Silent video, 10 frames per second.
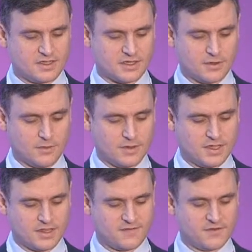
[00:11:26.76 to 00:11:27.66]
So
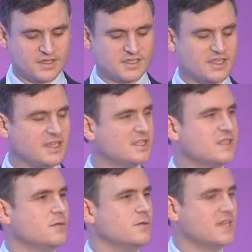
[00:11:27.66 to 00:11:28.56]
the first of these
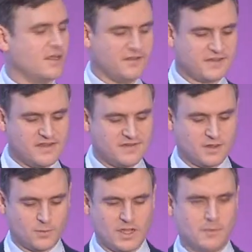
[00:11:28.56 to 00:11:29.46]
was health, safety
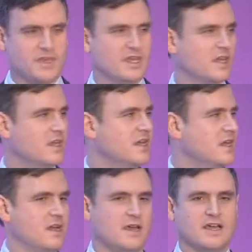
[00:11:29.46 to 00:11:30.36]
and well-being.
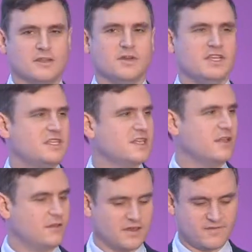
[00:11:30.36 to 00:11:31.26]
I don't need to tell
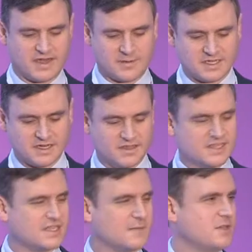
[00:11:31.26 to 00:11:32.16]
you that for Highways England
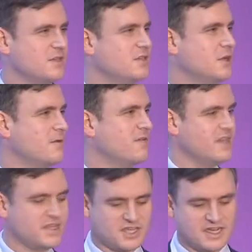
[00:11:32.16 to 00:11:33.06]
this is absolutely top of
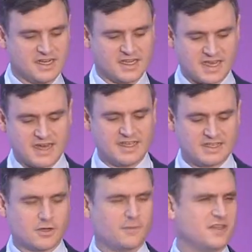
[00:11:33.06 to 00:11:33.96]
the agenda, and it
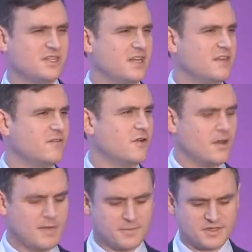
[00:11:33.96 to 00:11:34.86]
is top of the agenda for
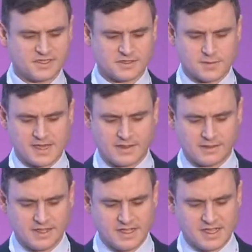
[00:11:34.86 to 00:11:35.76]
our members as well.